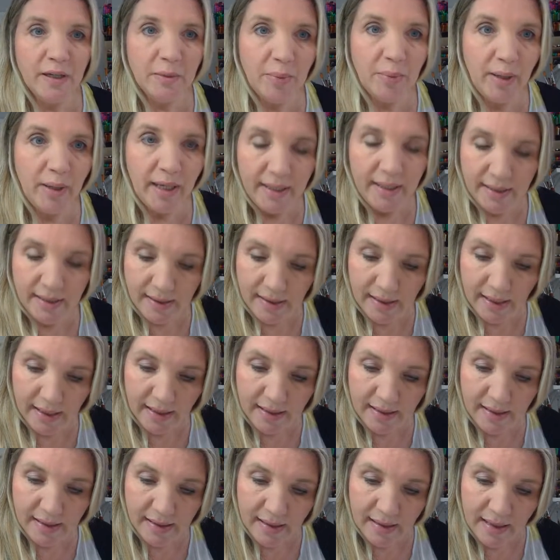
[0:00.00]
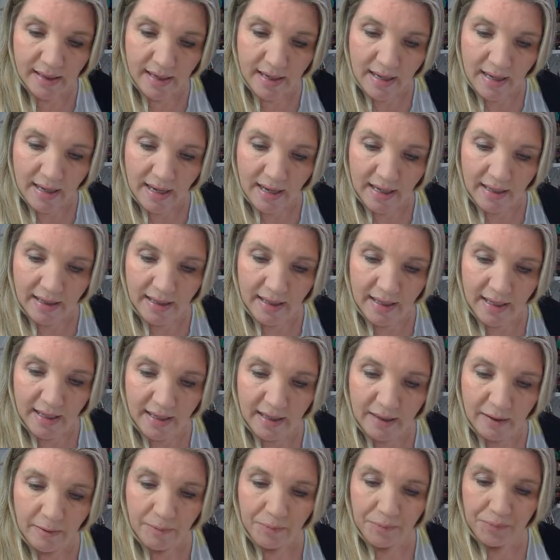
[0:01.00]
places, and
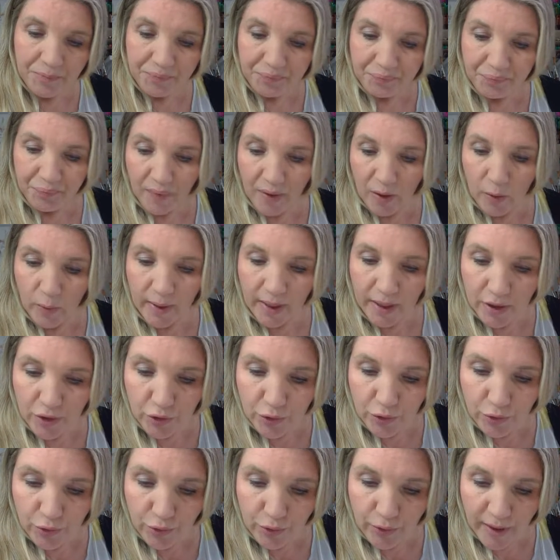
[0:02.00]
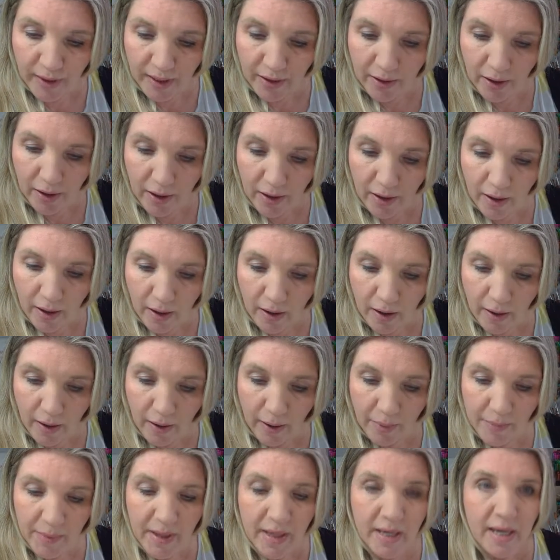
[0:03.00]
then we can draw in her
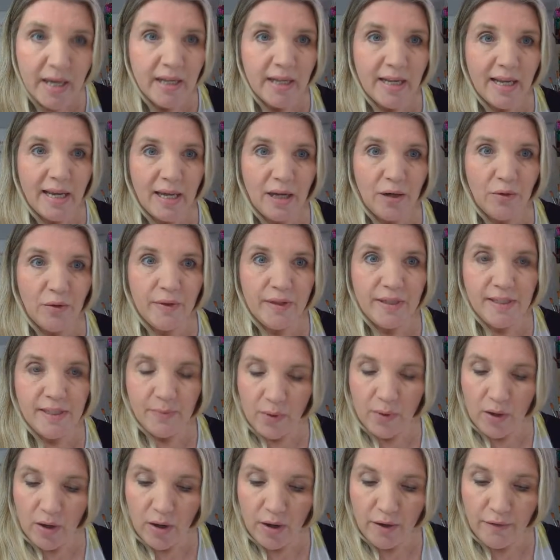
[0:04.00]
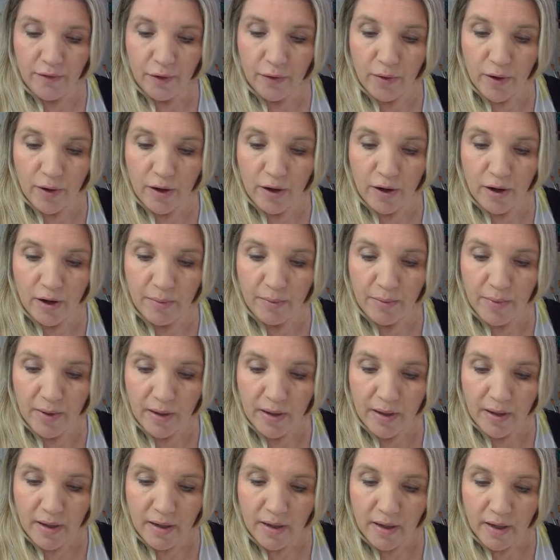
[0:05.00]
arm. Now this part of her arm
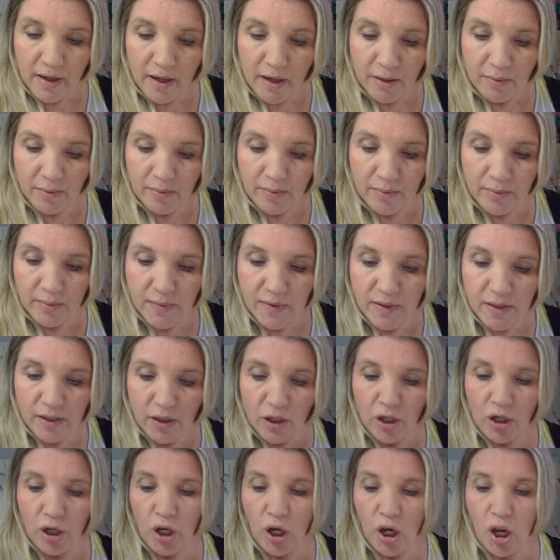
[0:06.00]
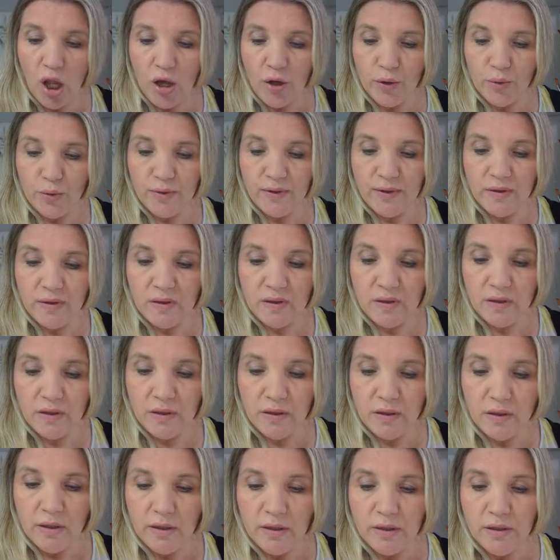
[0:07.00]
comes close
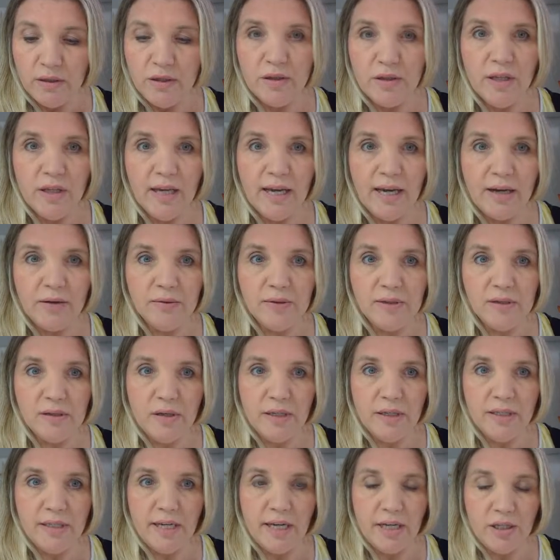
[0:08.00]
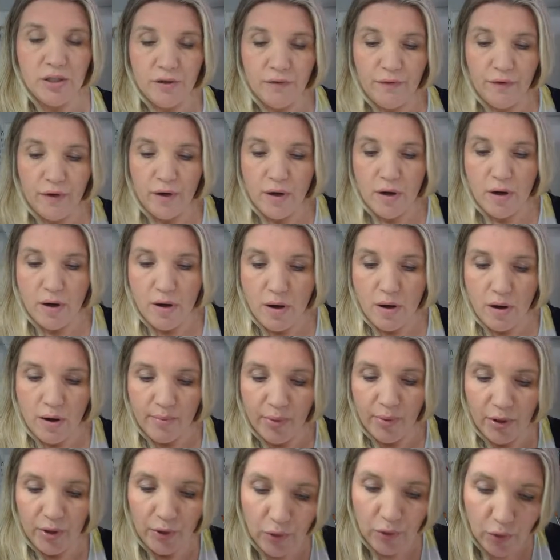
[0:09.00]
to the outside edge of her arm,
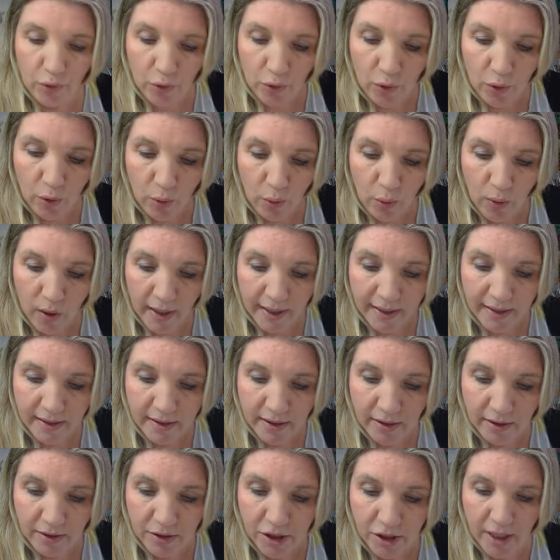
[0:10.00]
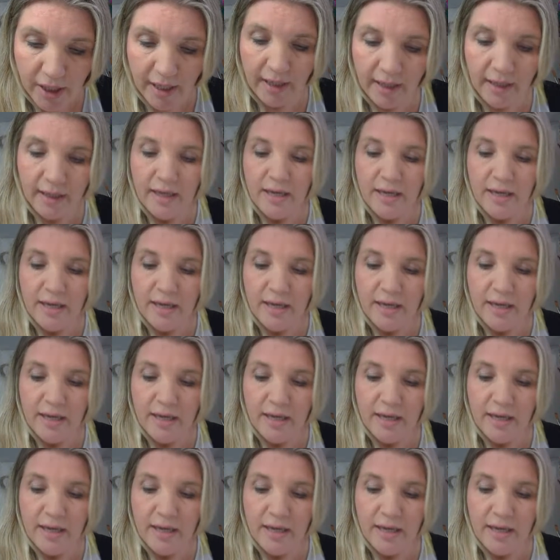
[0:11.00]
but not quite touching